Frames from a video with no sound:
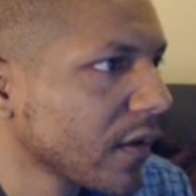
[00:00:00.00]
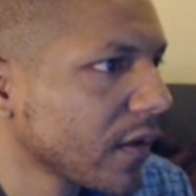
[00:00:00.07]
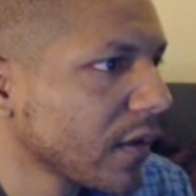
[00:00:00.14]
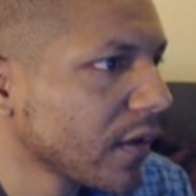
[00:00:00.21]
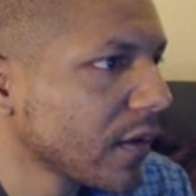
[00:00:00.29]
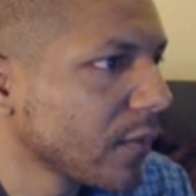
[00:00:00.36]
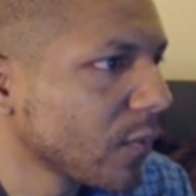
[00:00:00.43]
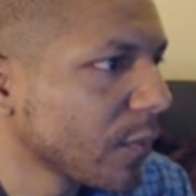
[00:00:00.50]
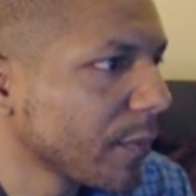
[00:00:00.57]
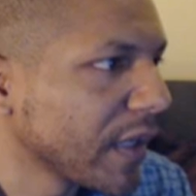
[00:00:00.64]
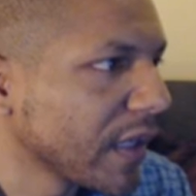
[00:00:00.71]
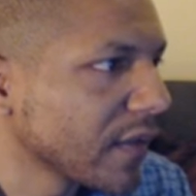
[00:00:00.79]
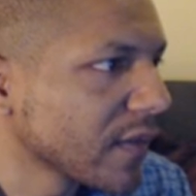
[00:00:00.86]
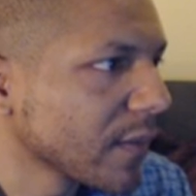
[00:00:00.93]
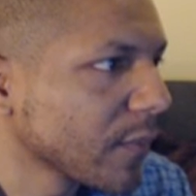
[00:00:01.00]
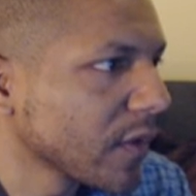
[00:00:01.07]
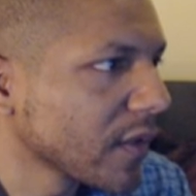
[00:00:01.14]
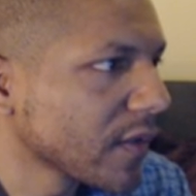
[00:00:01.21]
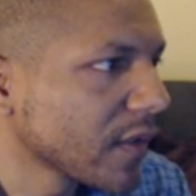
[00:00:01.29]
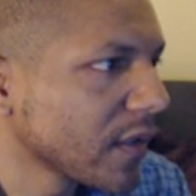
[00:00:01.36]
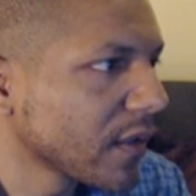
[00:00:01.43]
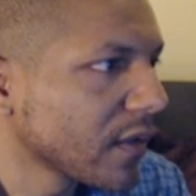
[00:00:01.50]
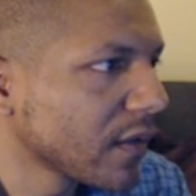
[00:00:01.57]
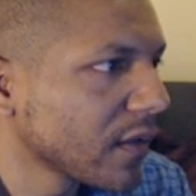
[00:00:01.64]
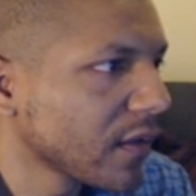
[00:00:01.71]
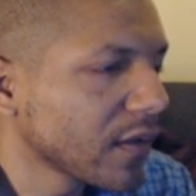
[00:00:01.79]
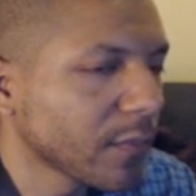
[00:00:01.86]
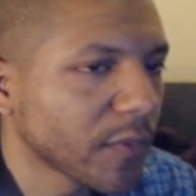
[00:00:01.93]
And then we'll paint some of this in.
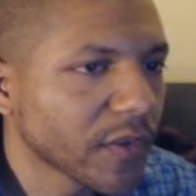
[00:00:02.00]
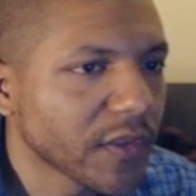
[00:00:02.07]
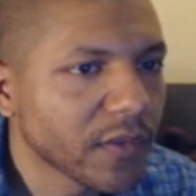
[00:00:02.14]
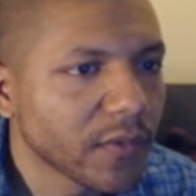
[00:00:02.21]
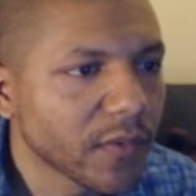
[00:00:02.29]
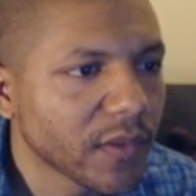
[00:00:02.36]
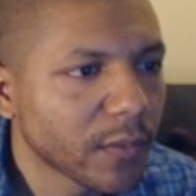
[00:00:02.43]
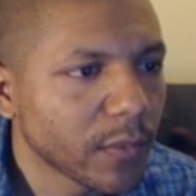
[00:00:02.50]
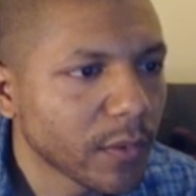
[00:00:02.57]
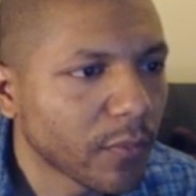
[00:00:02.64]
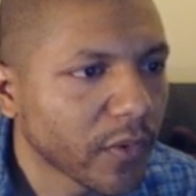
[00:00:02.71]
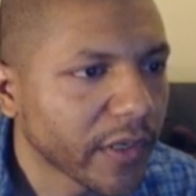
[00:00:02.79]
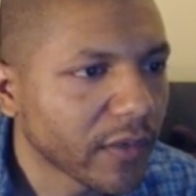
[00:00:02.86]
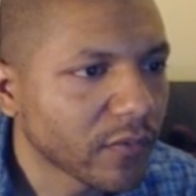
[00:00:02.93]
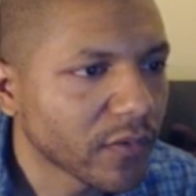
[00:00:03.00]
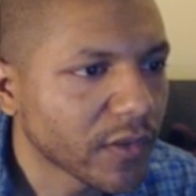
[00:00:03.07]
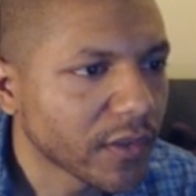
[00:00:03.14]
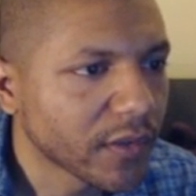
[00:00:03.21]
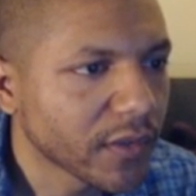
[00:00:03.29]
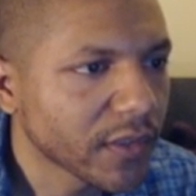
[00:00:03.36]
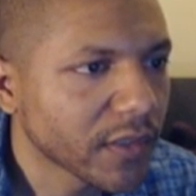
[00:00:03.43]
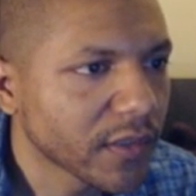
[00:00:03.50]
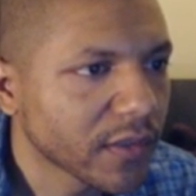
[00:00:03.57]
Number two is going to be brown dirt.